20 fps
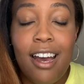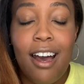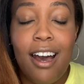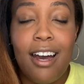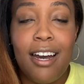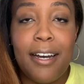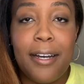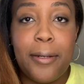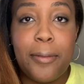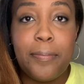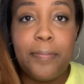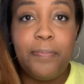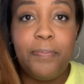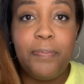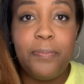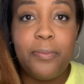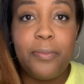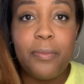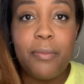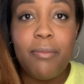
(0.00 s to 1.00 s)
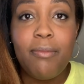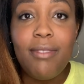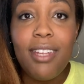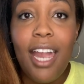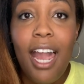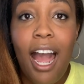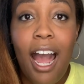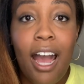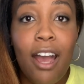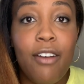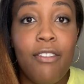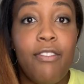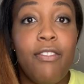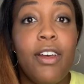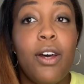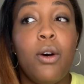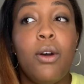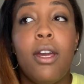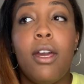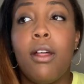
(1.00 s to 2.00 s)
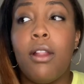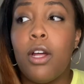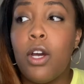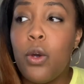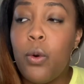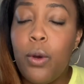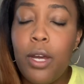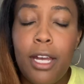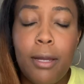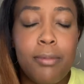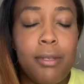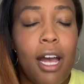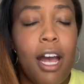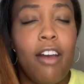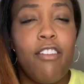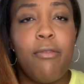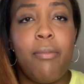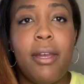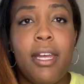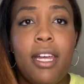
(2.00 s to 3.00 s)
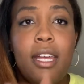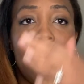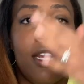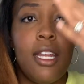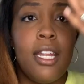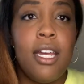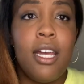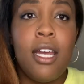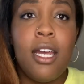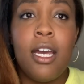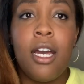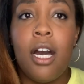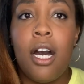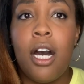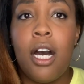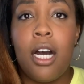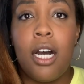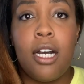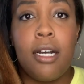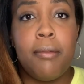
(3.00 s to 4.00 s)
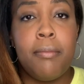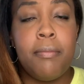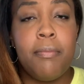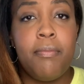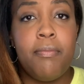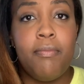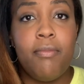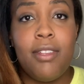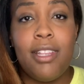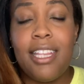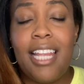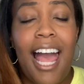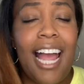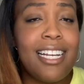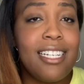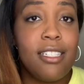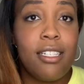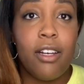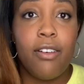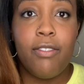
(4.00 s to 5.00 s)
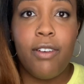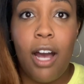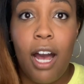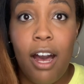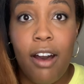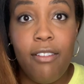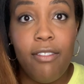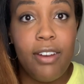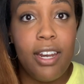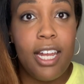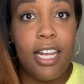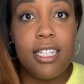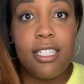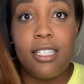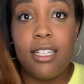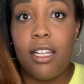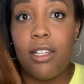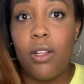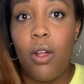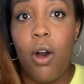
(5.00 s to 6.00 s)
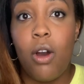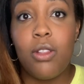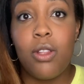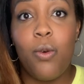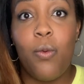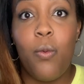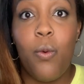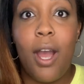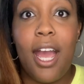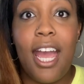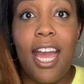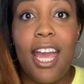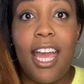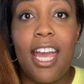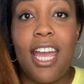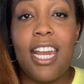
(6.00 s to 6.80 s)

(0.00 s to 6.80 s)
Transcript: Um, I have felt ill-equipped. I have been um, lacked self-confidence along the way.